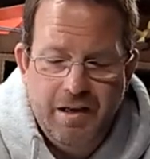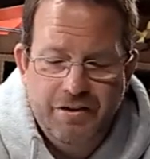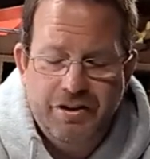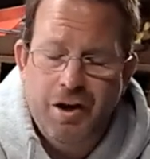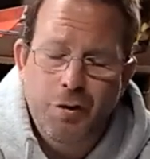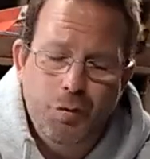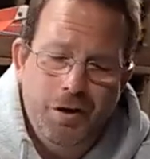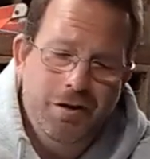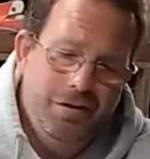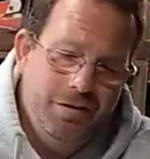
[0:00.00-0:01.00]
So,
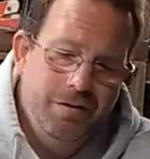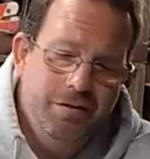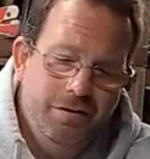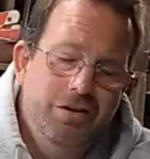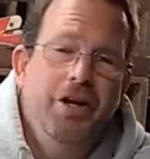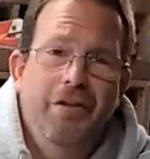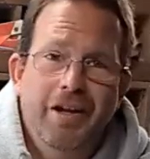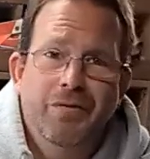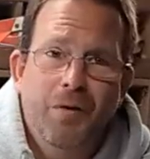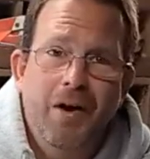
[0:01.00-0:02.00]

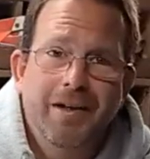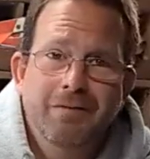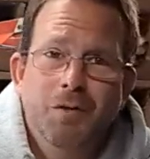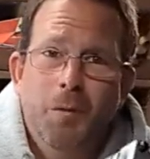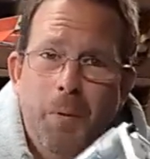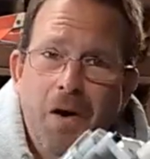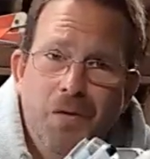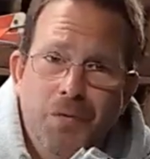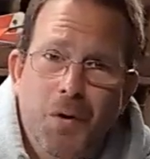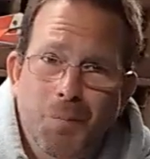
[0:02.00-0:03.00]
that's fine.
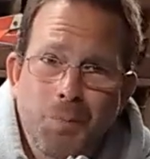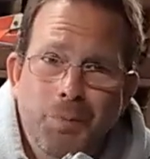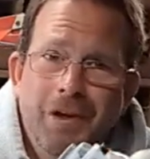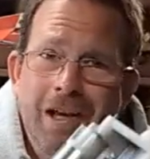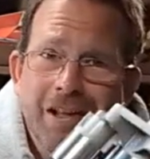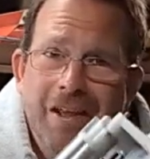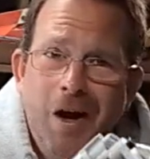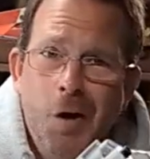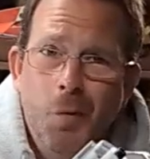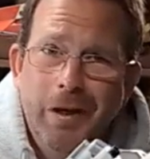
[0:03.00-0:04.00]
Apart from that whole